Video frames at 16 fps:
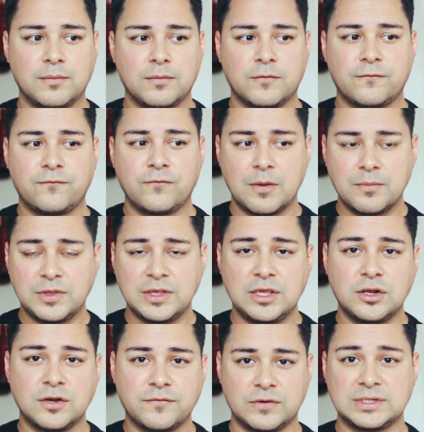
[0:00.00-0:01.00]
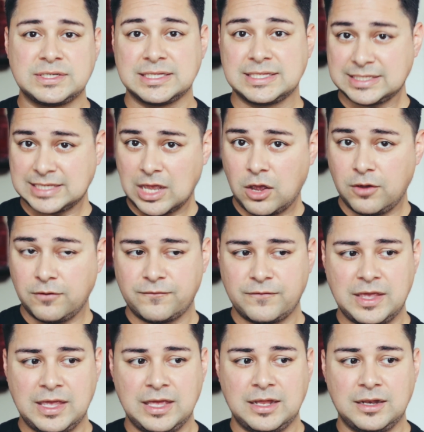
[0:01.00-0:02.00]
from the universe itself
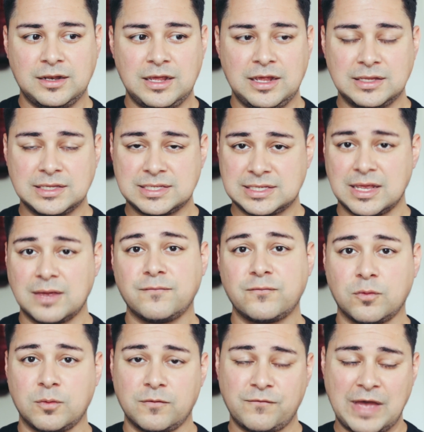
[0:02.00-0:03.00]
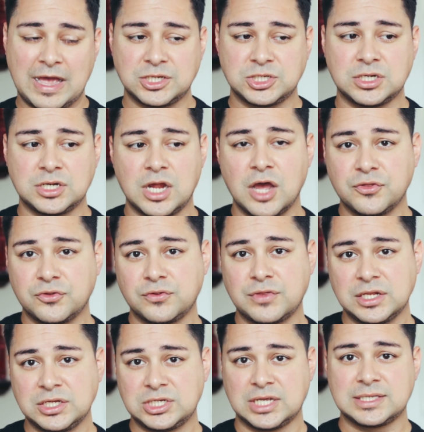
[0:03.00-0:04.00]
in some form or fashion, other
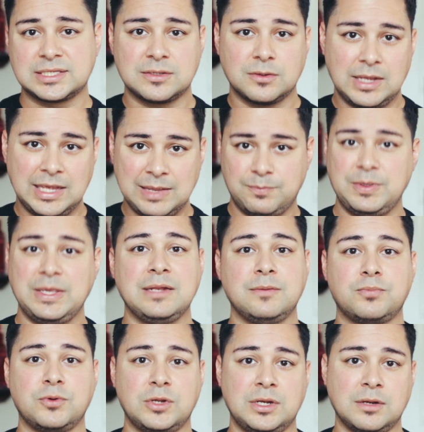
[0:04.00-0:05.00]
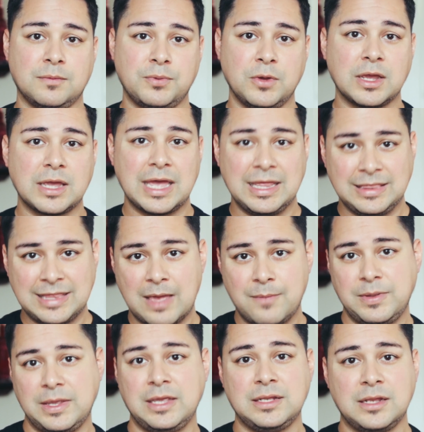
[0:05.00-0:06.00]
than just it being put in a book and
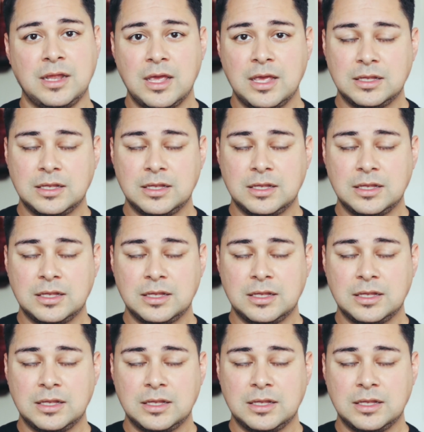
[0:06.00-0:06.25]
that being,